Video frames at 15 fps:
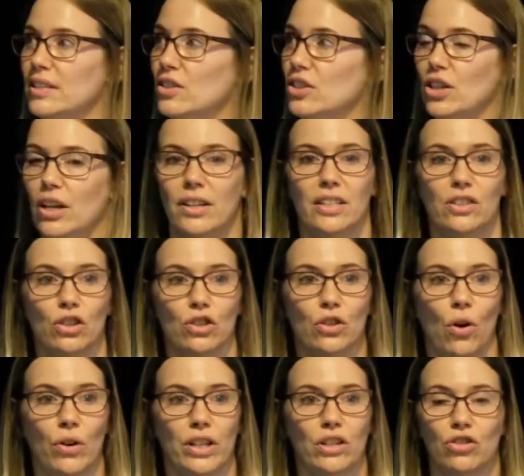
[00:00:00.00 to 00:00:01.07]
They didn't turn into
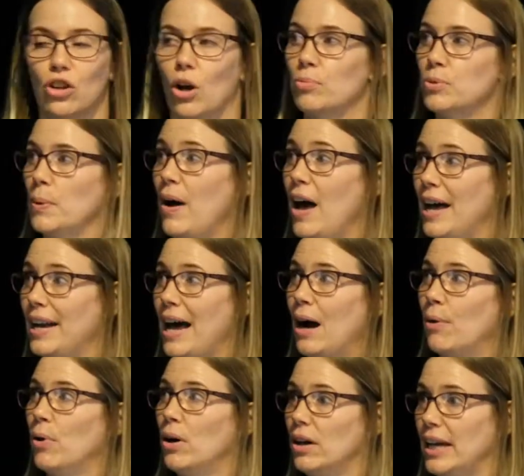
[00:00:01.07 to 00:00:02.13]
talking shops. We were an
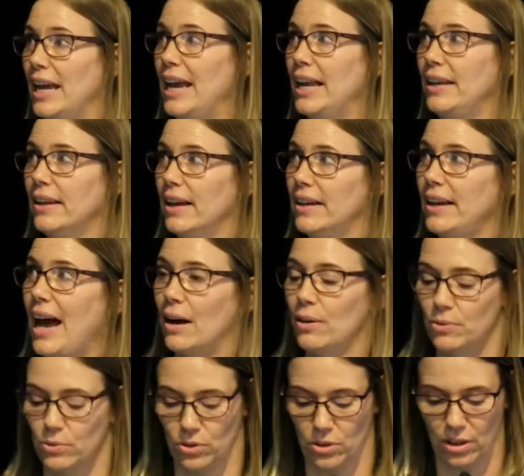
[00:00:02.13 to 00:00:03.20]
hour in and
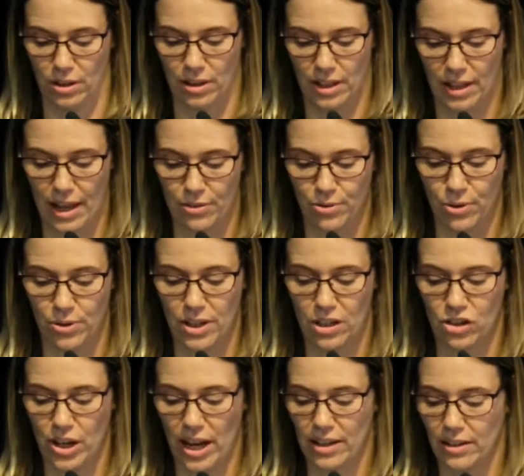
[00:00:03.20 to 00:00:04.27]
out, get through
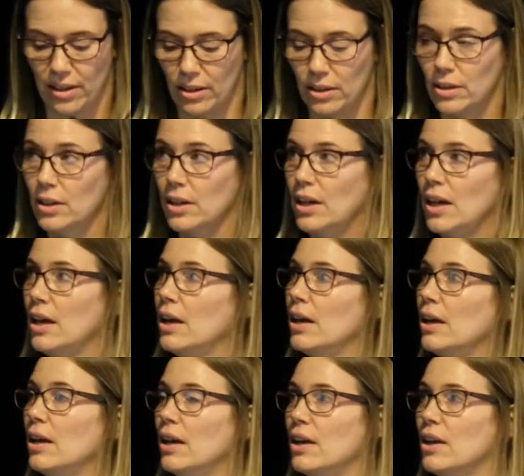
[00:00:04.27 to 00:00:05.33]
the agenda.
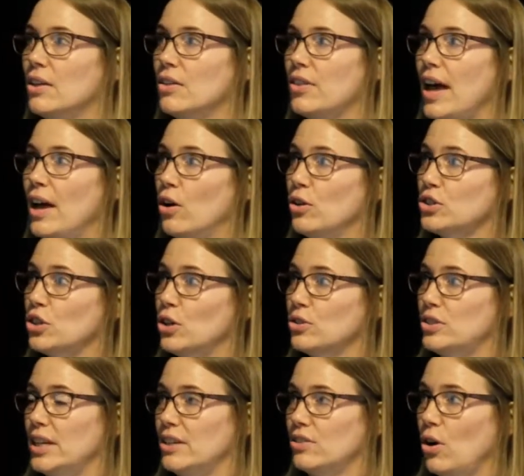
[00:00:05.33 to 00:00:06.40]
They
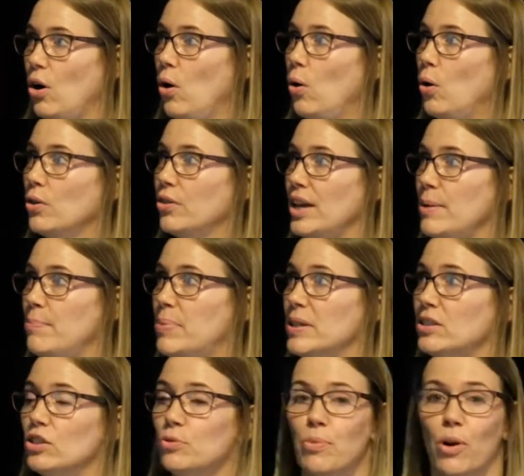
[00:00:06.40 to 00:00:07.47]
also did all the
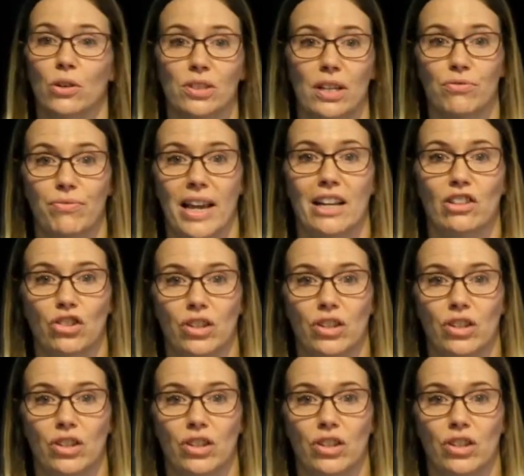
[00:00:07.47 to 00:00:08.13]
business process